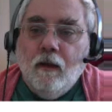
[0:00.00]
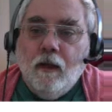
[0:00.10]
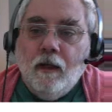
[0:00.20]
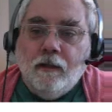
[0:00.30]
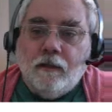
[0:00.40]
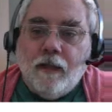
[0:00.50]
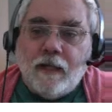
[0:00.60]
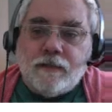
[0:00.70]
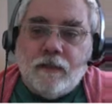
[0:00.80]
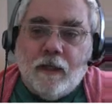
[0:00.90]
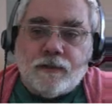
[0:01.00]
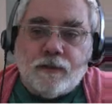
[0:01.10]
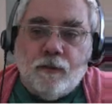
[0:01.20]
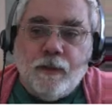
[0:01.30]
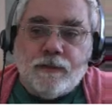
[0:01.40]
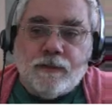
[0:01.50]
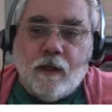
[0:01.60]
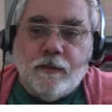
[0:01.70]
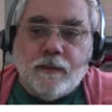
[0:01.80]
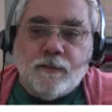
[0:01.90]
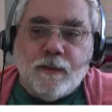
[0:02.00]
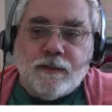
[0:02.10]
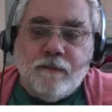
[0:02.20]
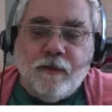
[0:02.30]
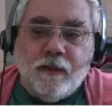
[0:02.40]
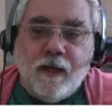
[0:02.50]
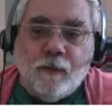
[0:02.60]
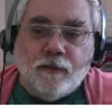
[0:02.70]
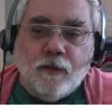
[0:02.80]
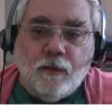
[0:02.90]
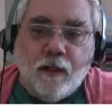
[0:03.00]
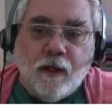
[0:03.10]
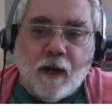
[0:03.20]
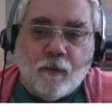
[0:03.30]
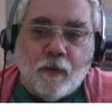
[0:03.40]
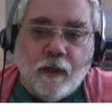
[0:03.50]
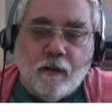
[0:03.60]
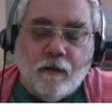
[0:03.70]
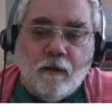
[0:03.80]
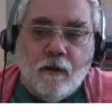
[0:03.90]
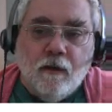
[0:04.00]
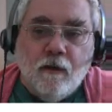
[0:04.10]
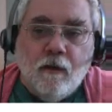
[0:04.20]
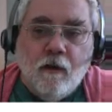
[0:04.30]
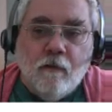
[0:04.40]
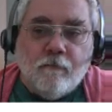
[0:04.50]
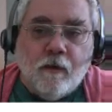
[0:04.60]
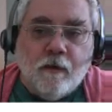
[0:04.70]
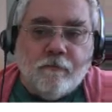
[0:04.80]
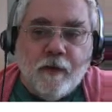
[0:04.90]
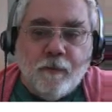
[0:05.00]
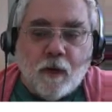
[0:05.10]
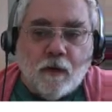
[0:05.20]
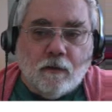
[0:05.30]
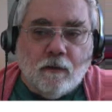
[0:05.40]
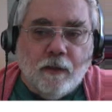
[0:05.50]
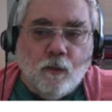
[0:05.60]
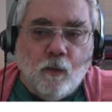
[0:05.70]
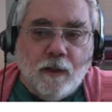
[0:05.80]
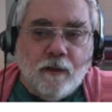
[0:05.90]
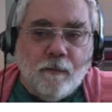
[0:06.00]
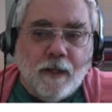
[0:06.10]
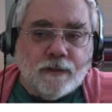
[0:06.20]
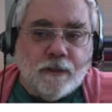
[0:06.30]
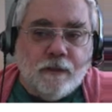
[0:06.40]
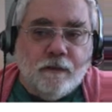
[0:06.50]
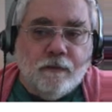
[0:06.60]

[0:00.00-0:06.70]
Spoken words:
In the last lecture, we saw the specific Hamiltonian operator for a free particle in one dimension.